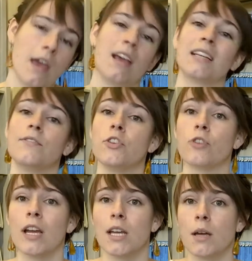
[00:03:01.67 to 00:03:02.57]
Because if you
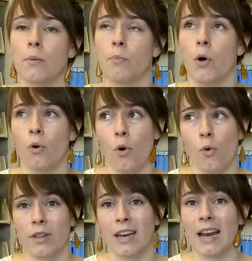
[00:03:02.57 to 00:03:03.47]
try to poke a
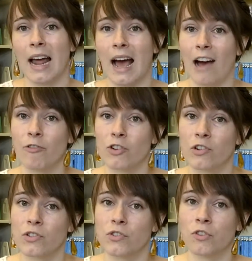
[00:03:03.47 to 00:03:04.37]
hole in it after
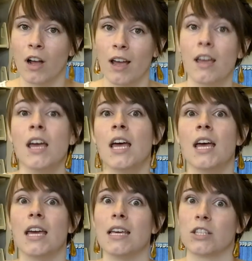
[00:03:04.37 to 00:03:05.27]
it's dry,
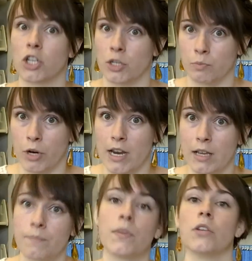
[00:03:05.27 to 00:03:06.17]
it's gonna
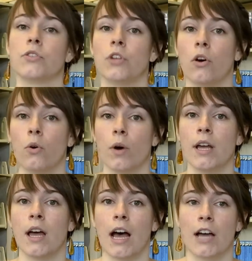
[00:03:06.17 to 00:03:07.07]
break. So
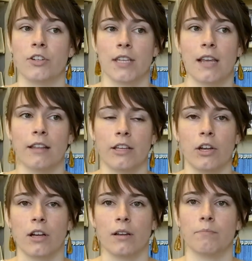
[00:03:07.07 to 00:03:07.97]
just take like
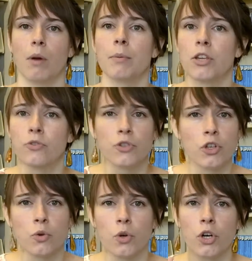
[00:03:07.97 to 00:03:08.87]
a barbecue
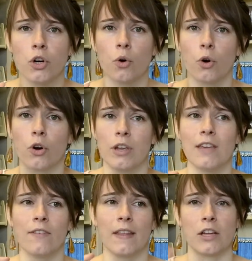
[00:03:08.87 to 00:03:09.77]
skewer or
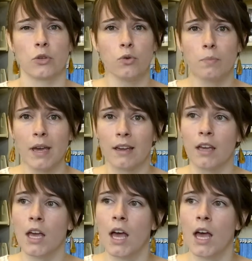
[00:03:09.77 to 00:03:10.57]
even like a toothpick,